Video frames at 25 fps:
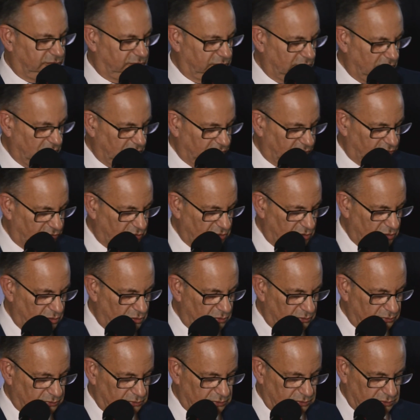
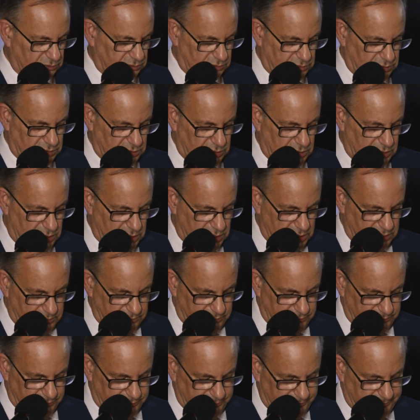Churchill
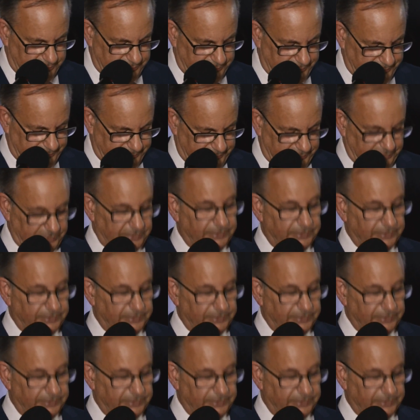um,